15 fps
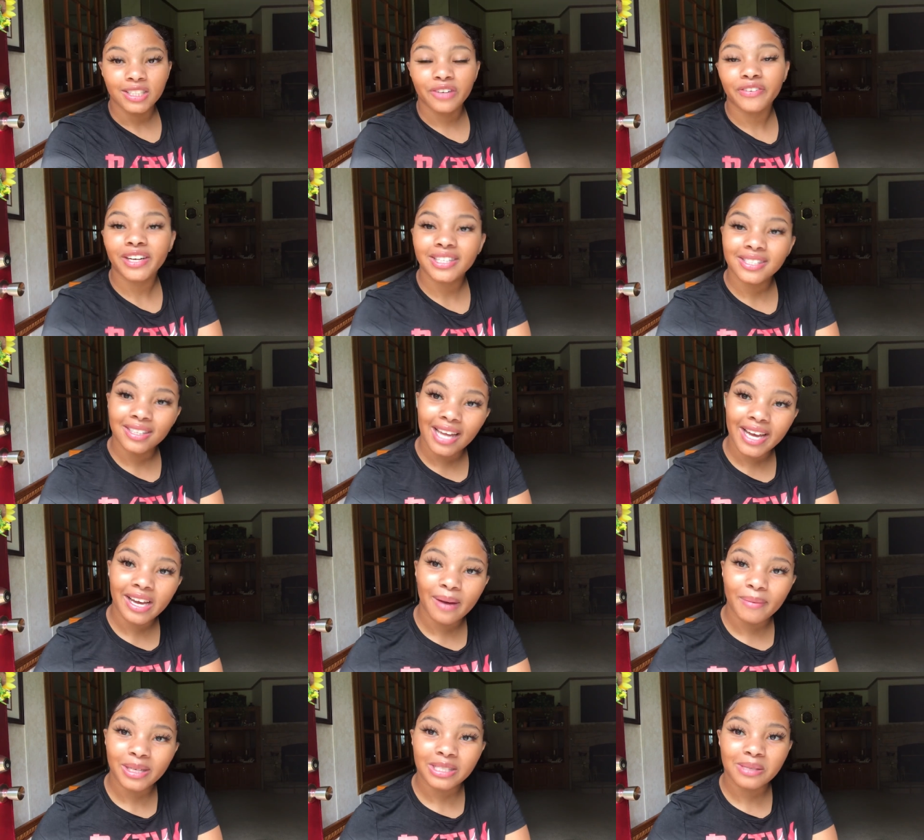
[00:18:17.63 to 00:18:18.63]
Don't forget to like,
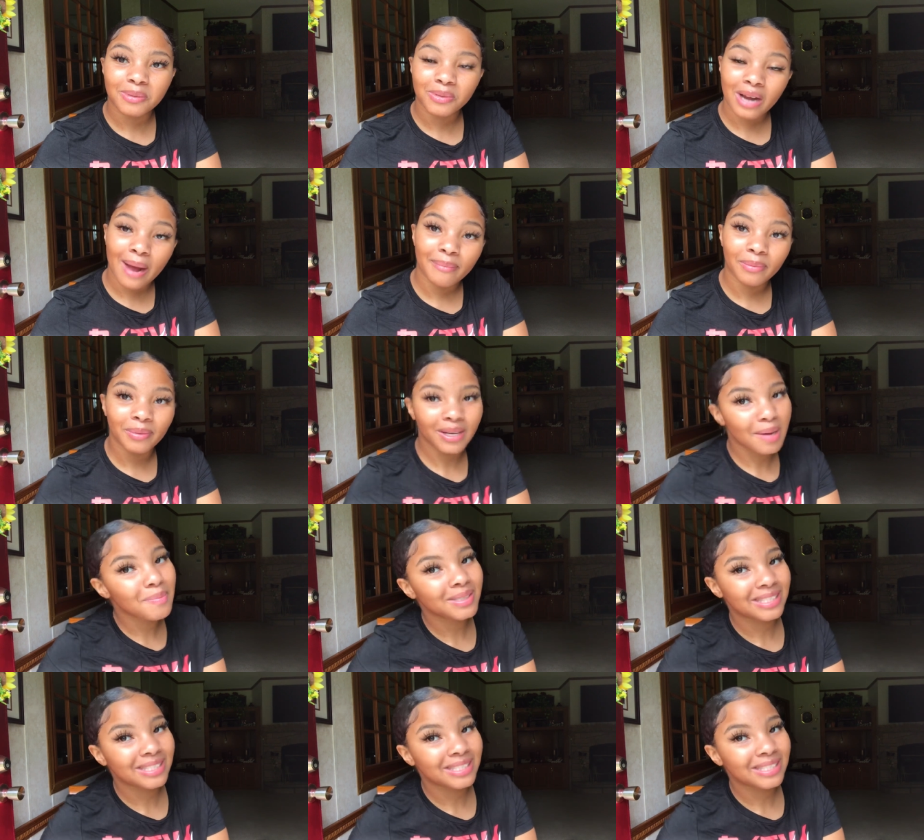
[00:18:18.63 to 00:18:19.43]
comment, and subscribe and become